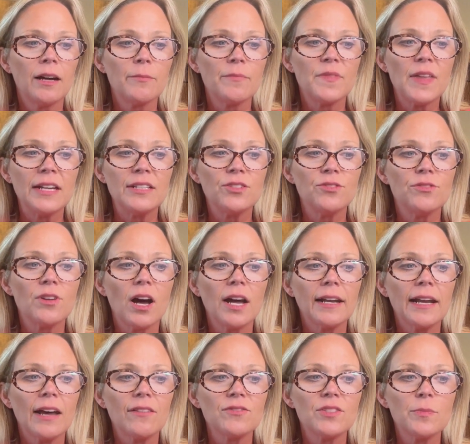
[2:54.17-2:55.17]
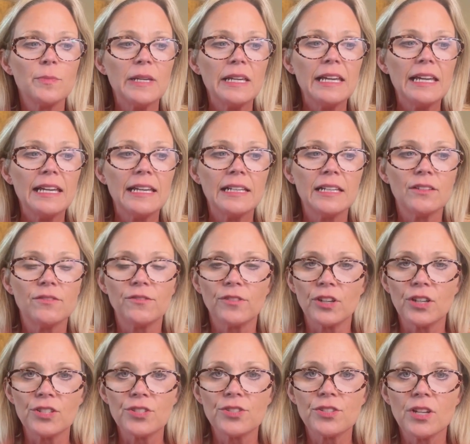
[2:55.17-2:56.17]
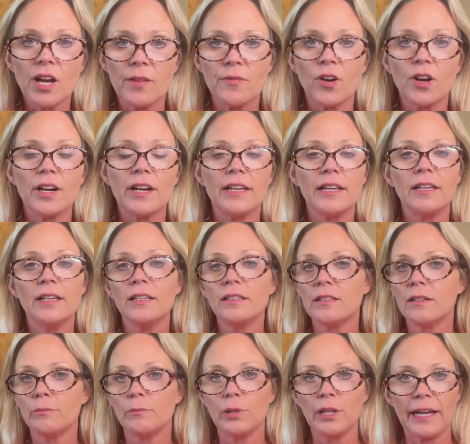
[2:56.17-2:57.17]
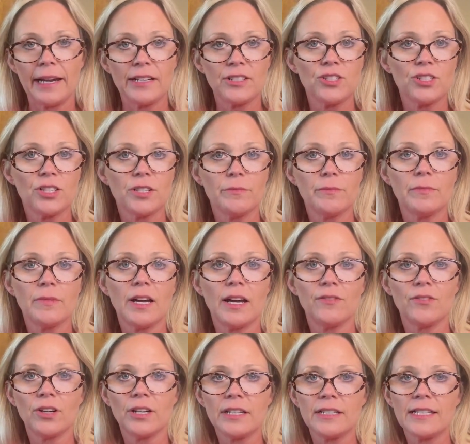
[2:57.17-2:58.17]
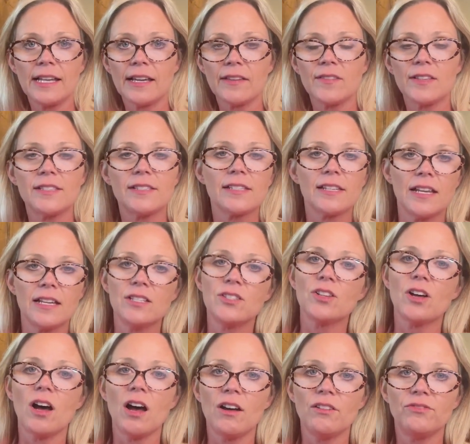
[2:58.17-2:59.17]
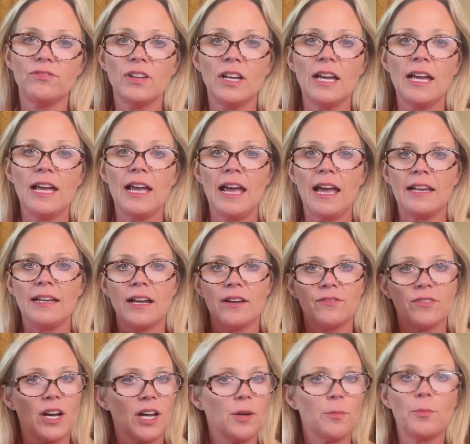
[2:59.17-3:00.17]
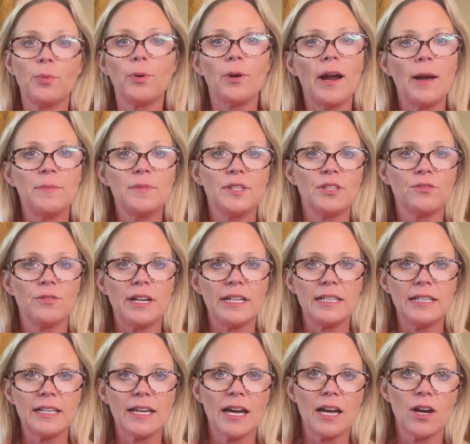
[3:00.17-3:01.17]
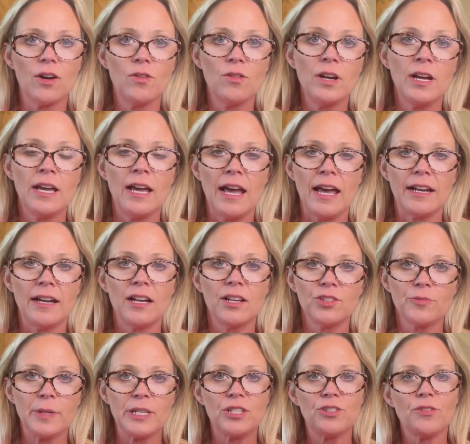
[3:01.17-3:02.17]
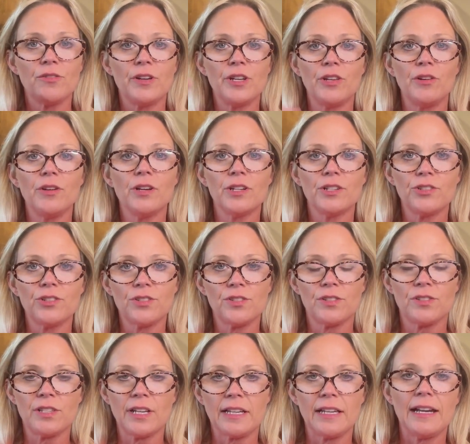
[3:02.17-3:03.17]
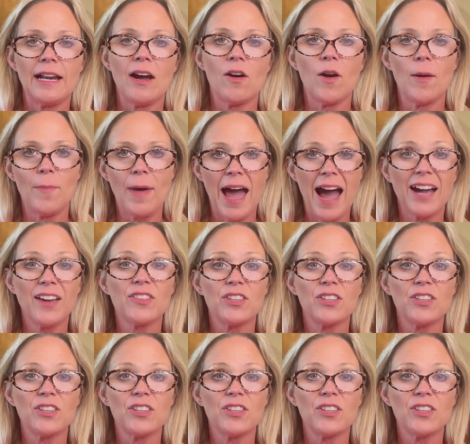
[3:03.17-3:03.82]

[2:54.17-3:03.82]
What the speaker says: They do not have to be heated first. I've already blanched them. I've already taken the skins off, and I've got them prepped and ready to go. And I'll be showing you here in just a second how I pack